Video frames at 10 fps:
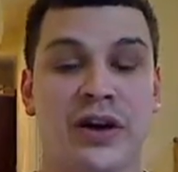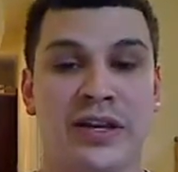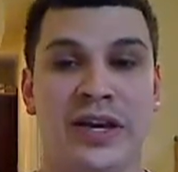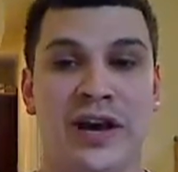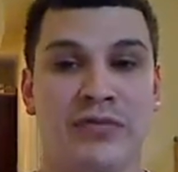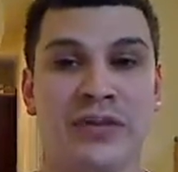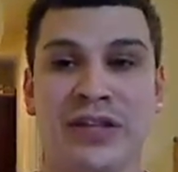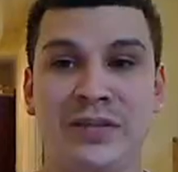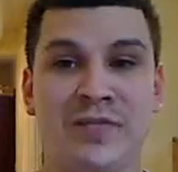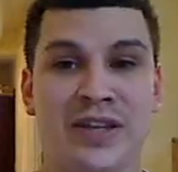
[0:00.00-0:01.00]
He got
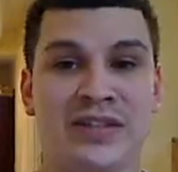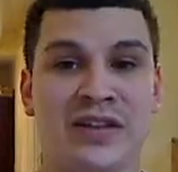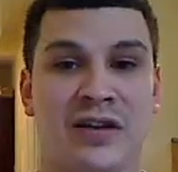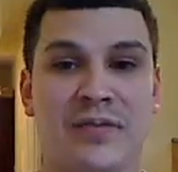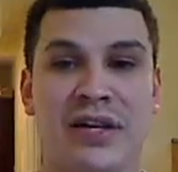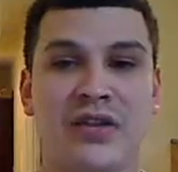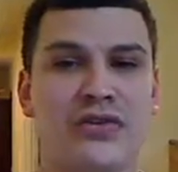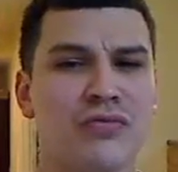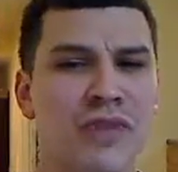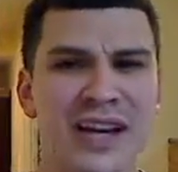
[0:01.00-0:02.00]
really messed up, and he's
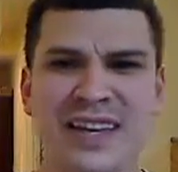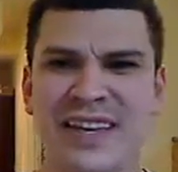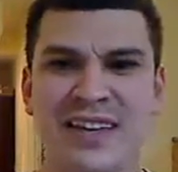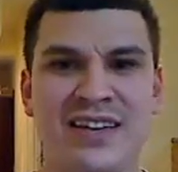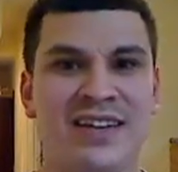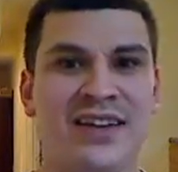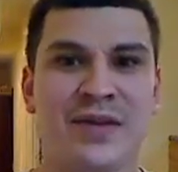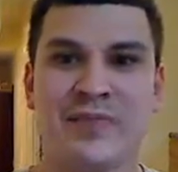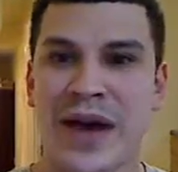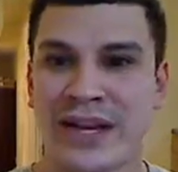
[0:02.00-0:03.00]
already eager to
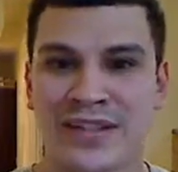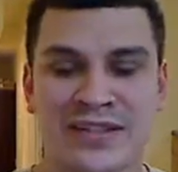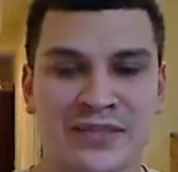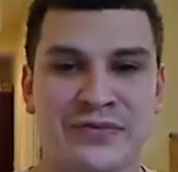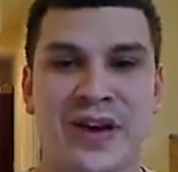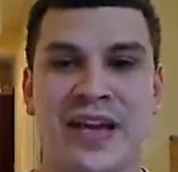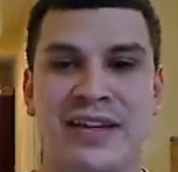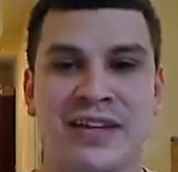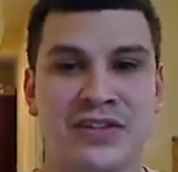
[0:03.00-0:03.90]
get back into fighting.